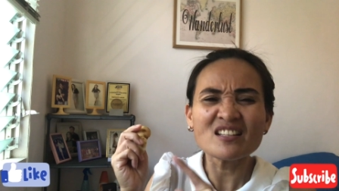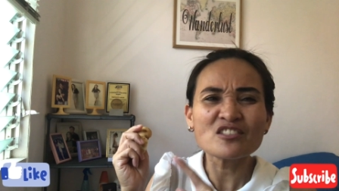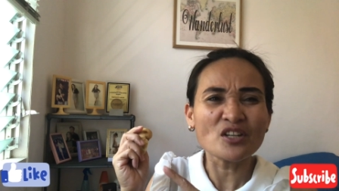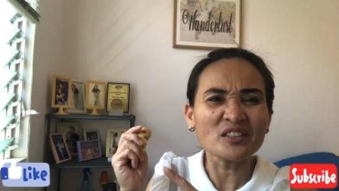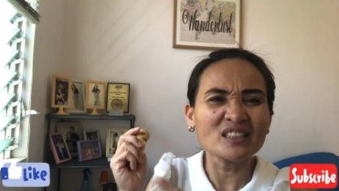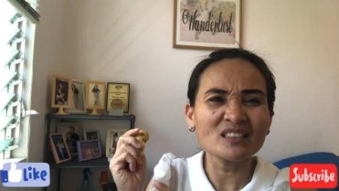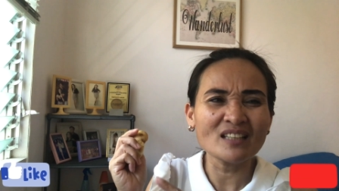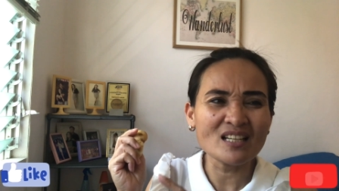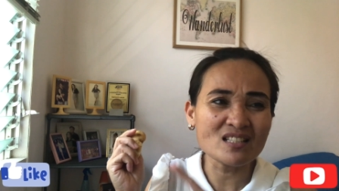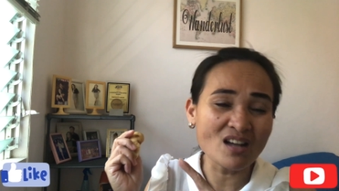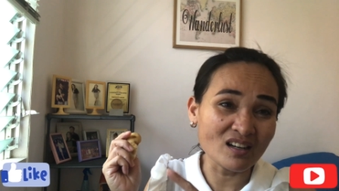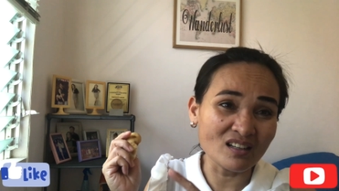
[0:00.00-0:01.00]
it started
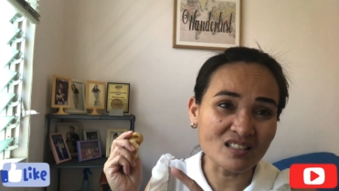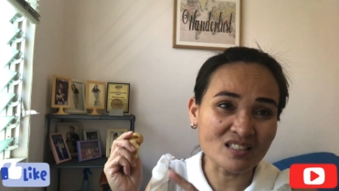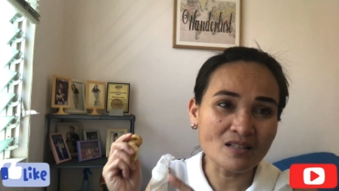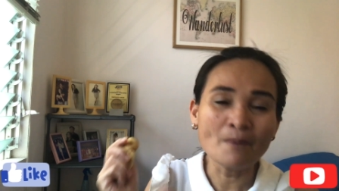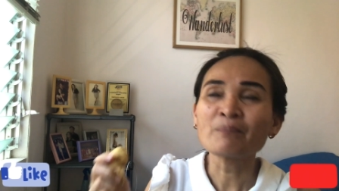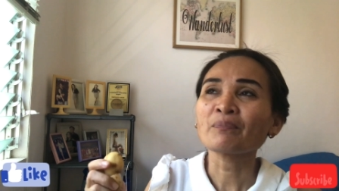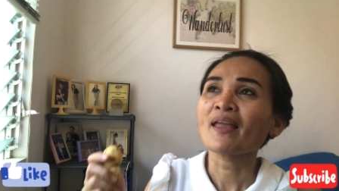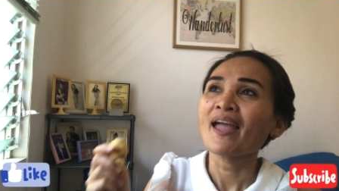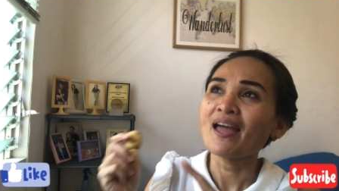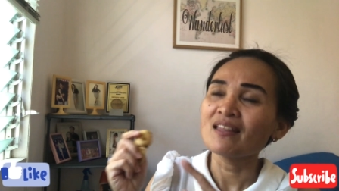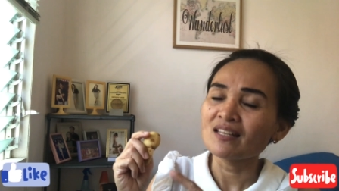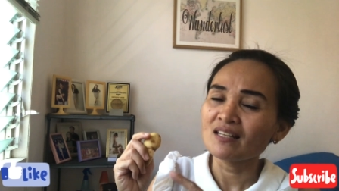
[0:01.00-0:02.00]
last August,
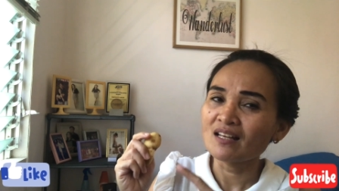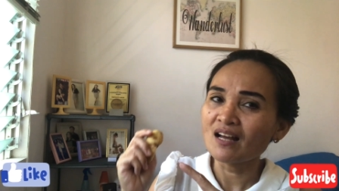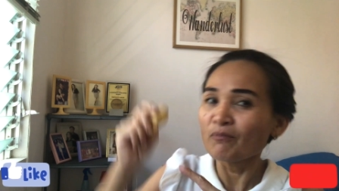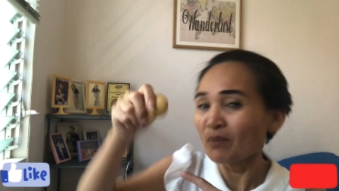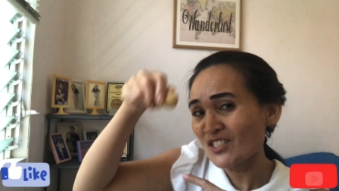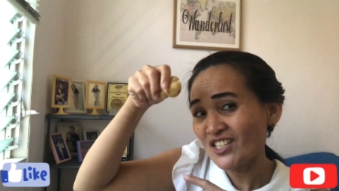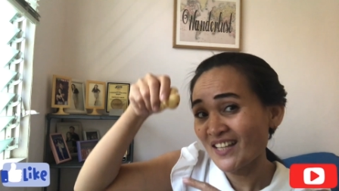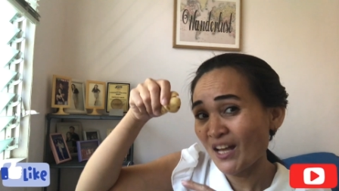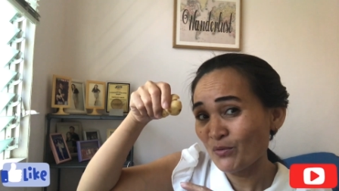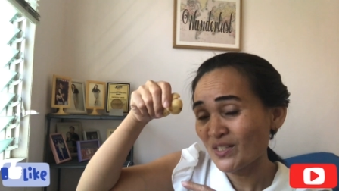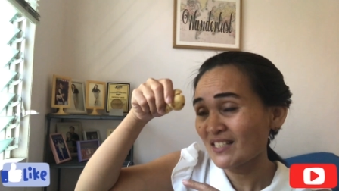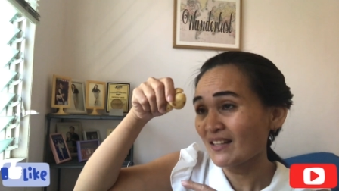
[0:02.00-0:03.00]
and then up until now
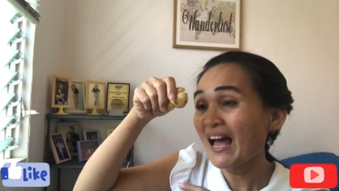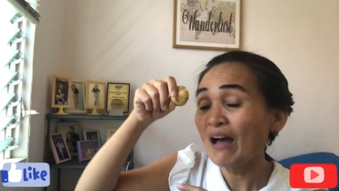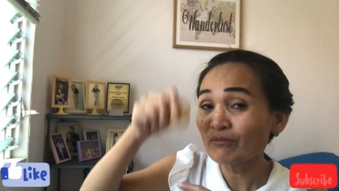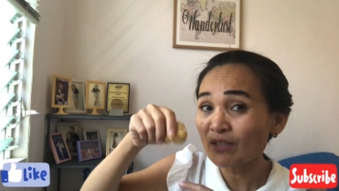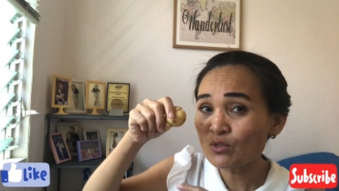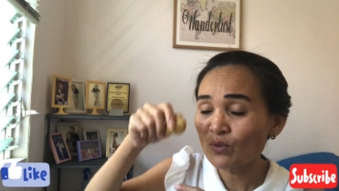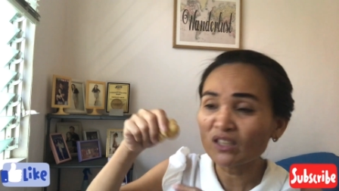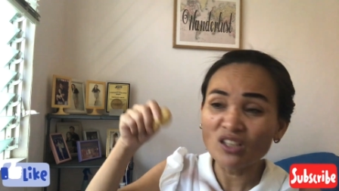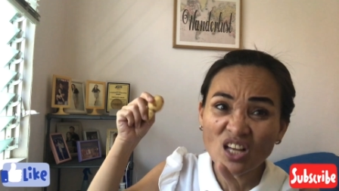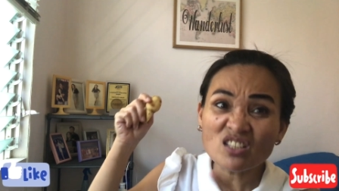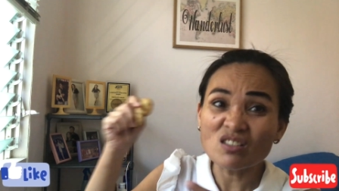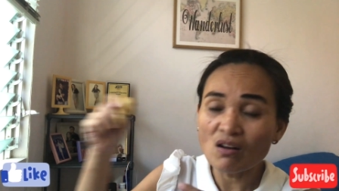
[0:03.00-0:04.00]
we still have this one,
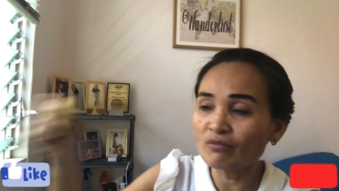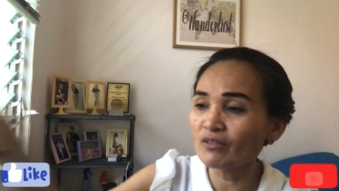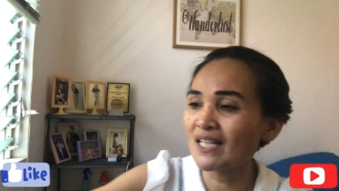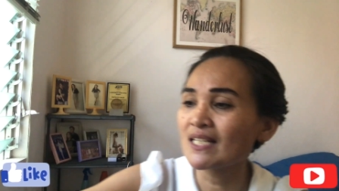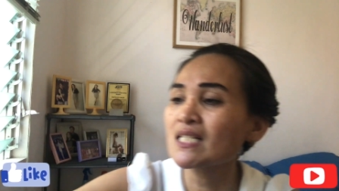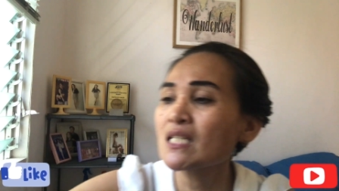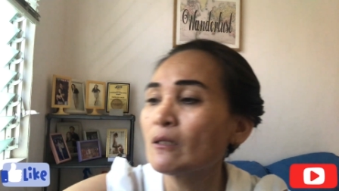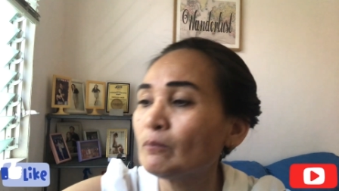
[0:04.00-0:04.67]
lots of this.